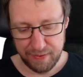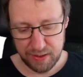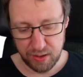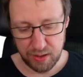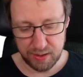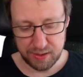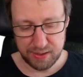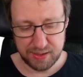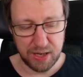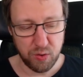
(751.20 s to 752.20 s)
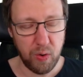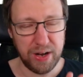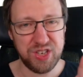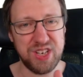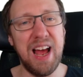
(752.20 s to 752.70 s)

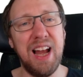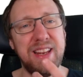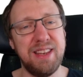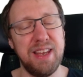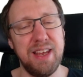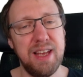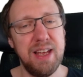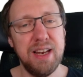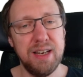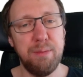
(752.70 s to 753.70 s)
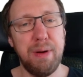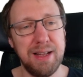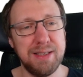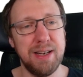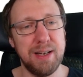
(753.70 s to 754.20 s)
sequentiality
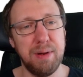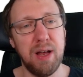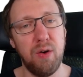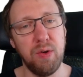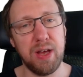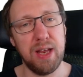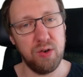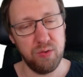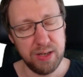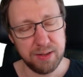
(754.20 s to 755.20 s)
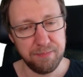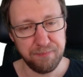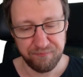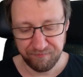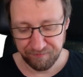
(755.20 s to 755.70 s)
depends a little bit how you can do it.
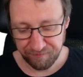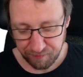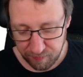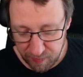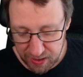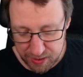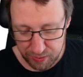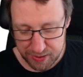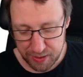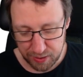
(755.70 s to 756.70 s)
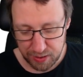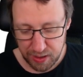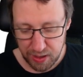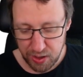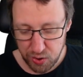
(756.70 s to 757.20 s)
So it's not
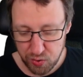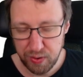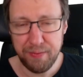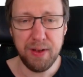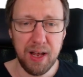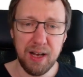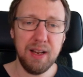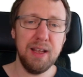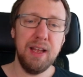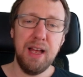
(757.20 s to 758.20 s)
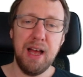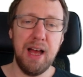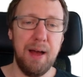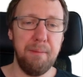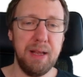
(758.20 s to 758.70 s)
trivial,
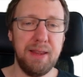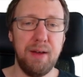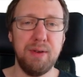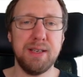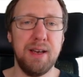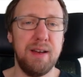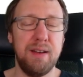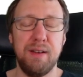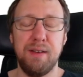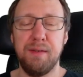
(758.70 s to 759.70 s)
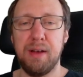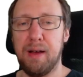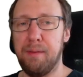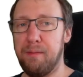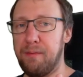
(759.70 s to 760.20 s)
but there is a
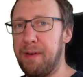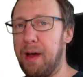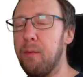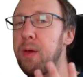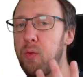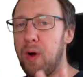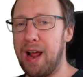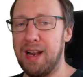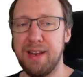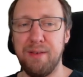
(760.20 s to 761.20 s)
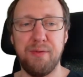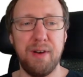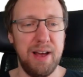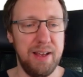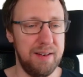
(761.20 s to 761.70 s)
very
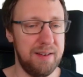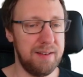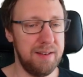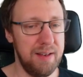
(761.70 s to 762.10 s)
well-defined